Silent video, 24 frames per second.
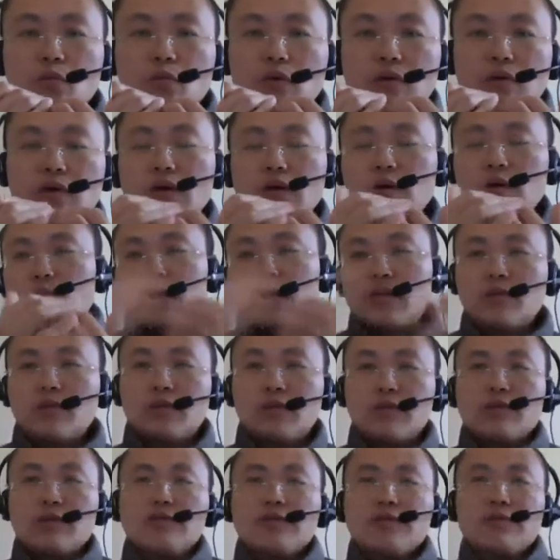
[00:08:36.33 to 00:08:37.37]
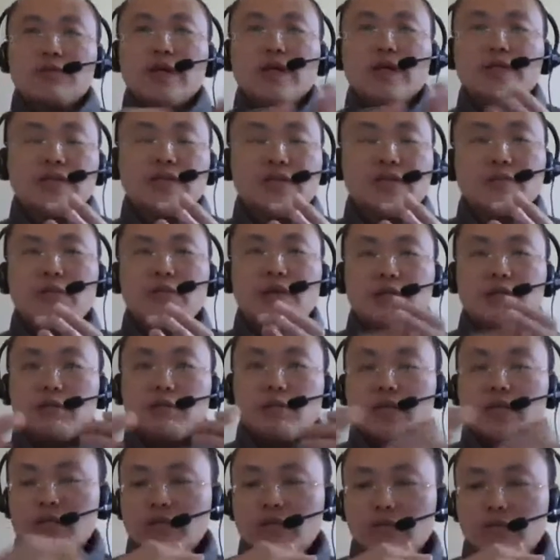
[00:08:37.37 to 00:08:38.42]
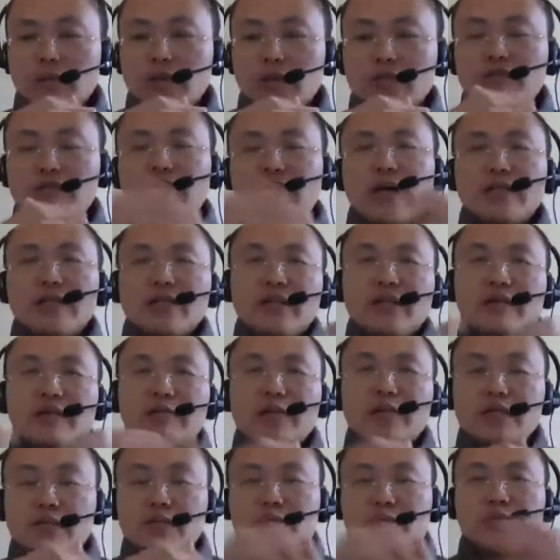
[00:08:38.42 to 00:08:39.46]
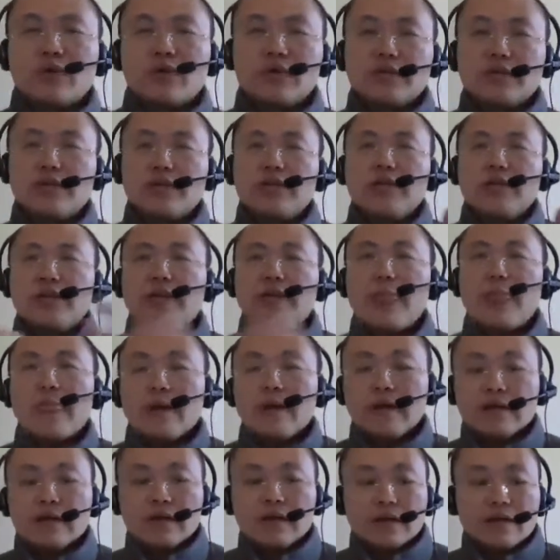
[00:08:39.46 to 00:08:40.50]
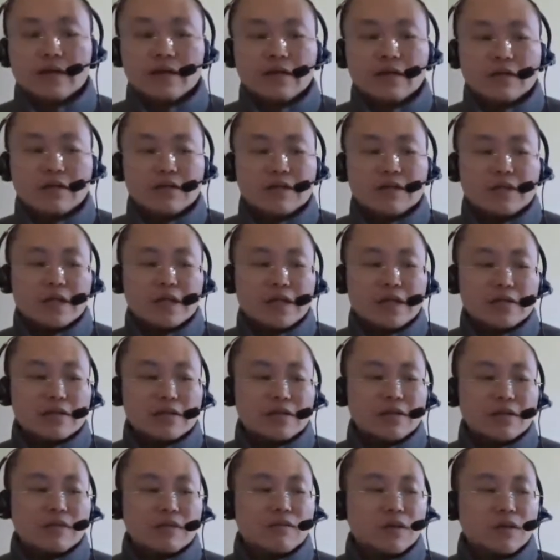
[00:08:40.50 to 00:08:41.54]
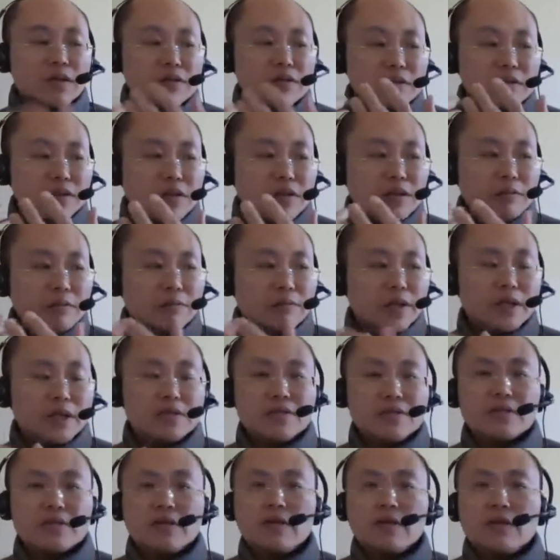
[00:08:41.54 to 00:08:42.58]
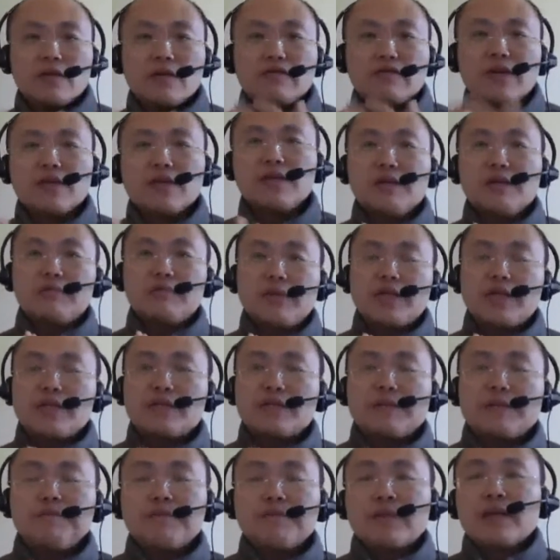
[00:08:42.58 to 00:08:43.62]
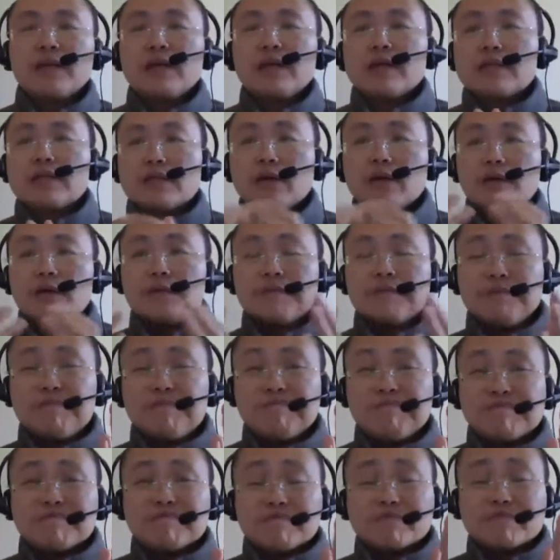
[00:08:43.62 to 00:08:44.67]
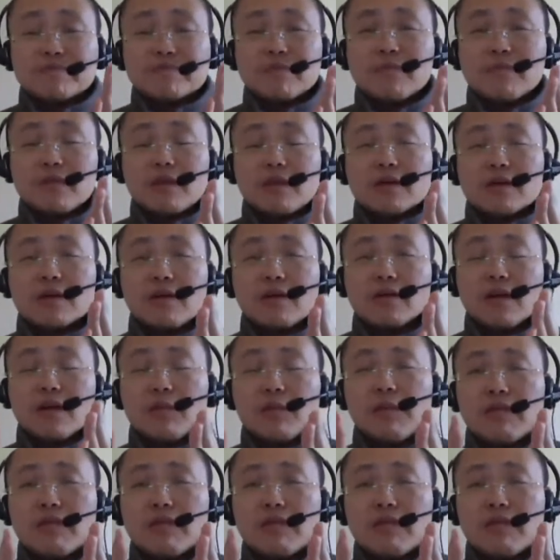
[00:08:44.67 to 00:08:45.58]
all over the world, right? Much widely, much broadly than just volunteer-based or funding-based. So can Open